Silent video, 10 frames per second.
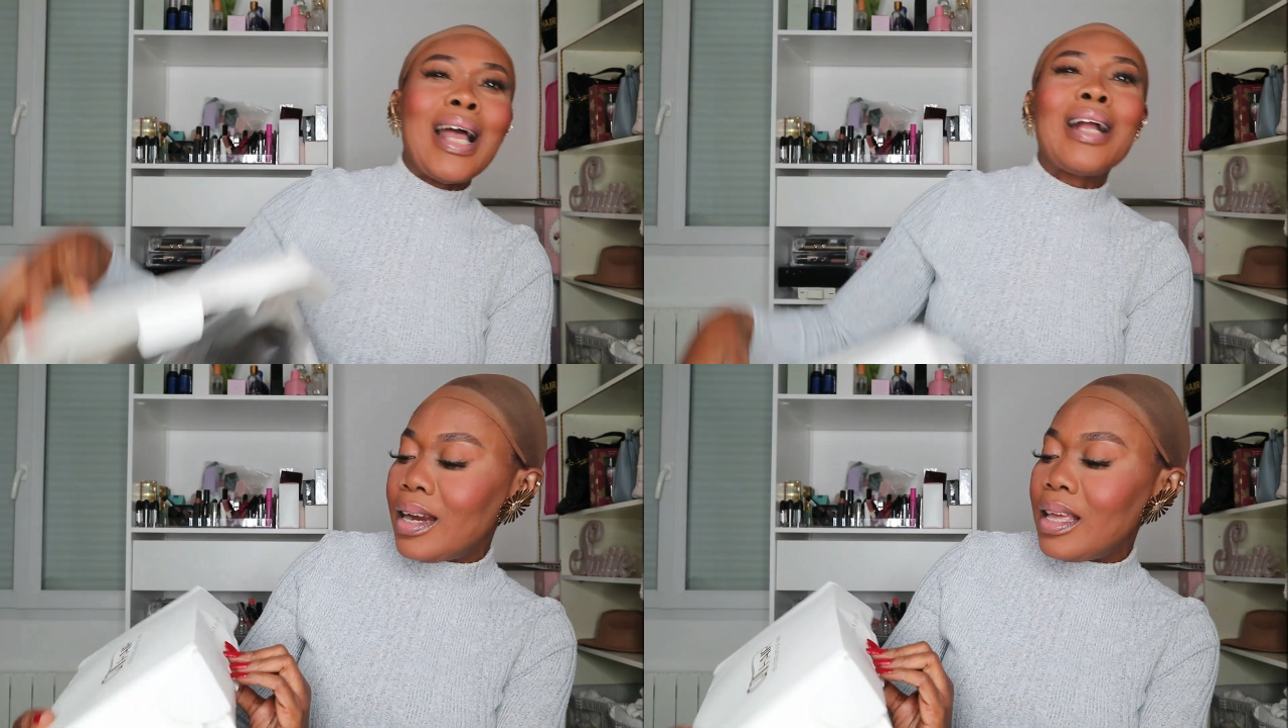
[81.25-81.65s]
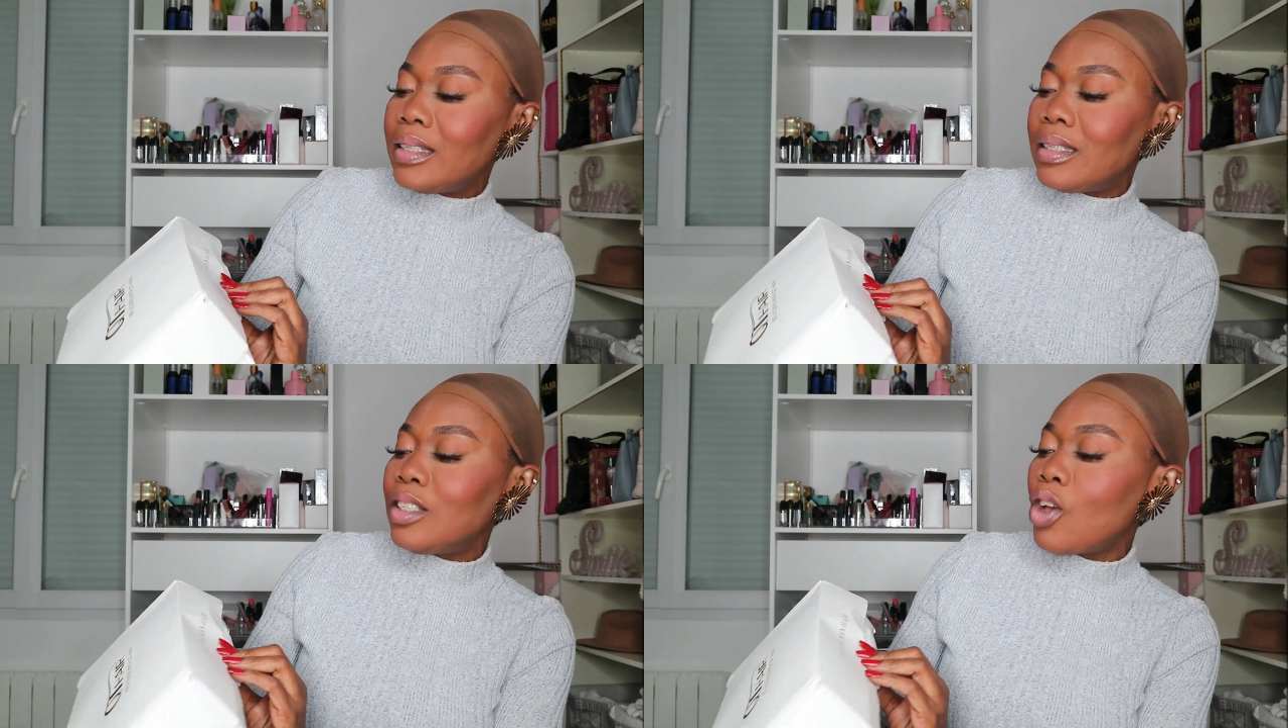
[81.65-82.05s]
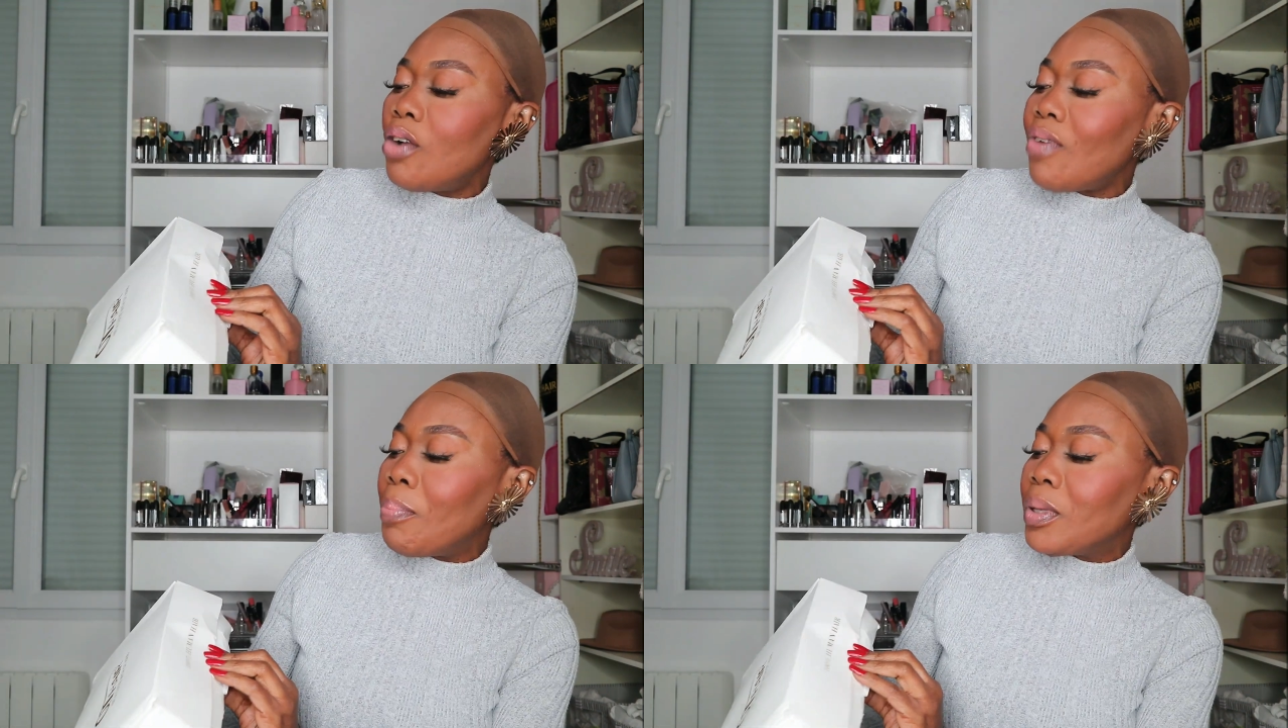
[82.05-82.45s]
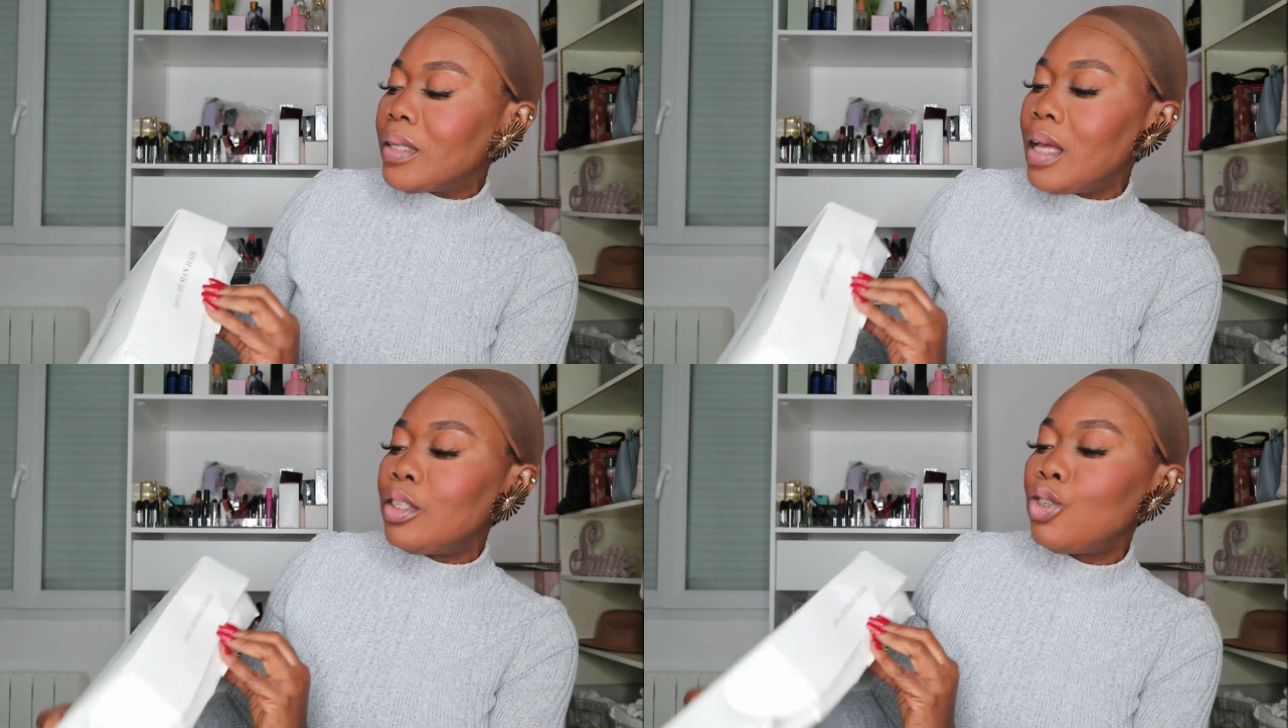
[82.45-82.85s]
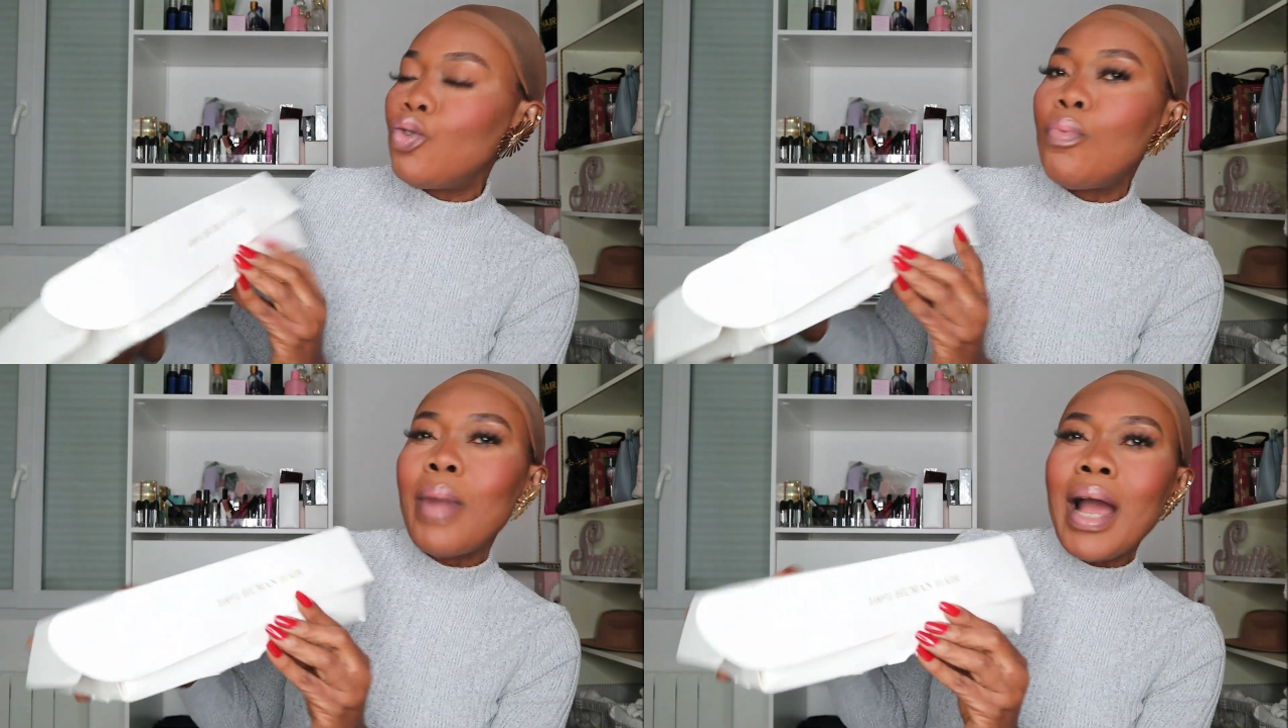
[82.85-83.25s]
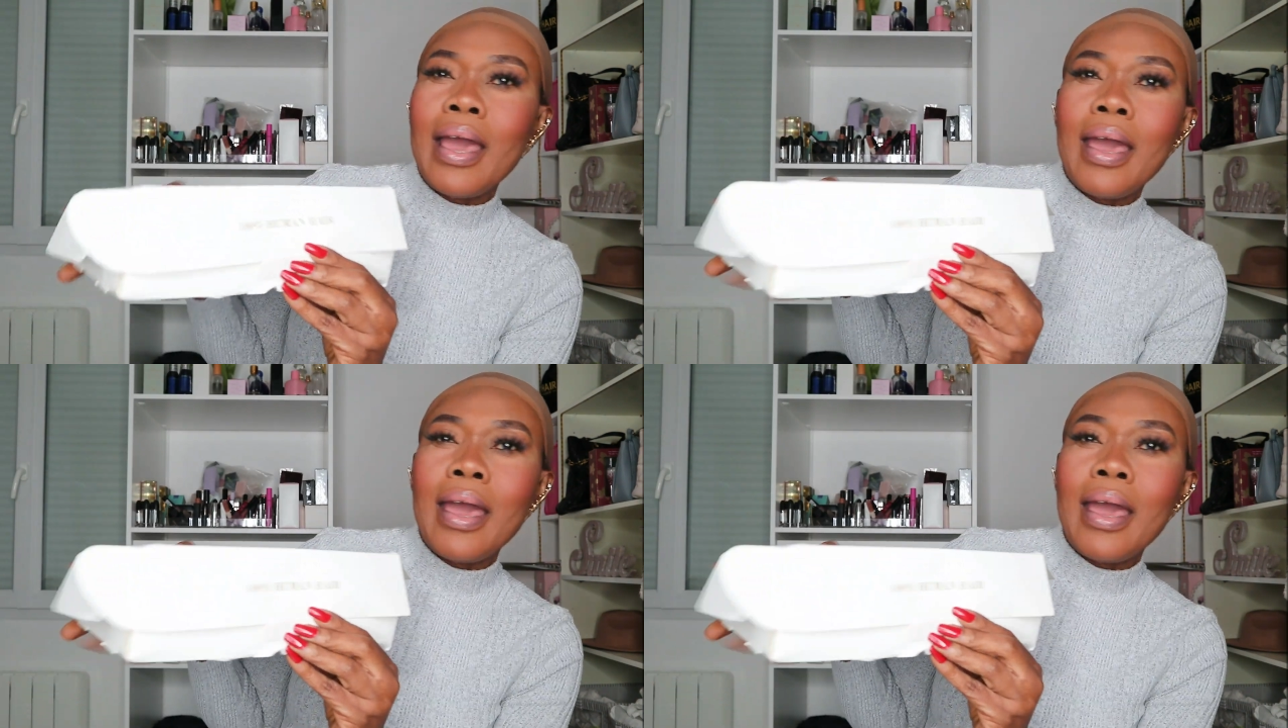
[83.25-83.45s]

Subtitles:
and it is 100% human